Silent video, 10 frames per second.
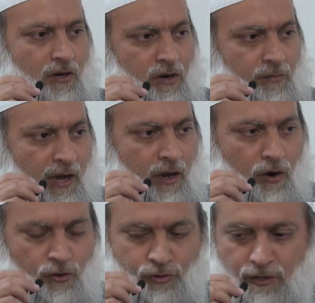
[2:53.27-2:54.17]
you know, my
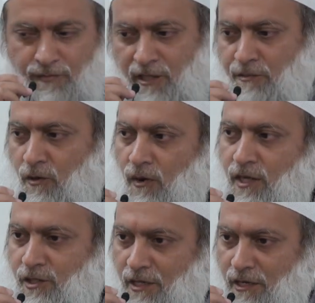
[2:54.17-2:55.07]
whole trip has been
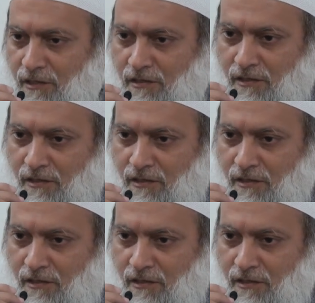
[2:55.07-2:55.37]
wasted.